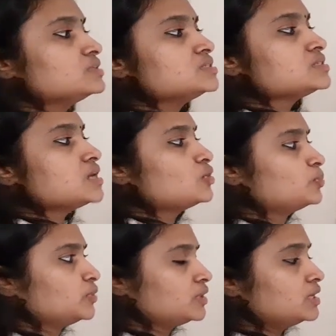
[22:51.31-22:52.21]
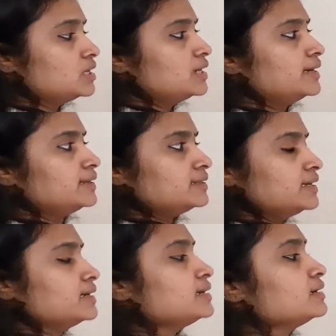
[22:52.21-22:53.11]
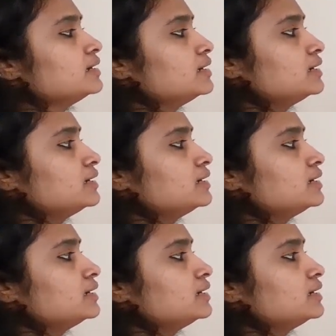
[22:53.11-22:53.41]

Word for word: this is output. And there are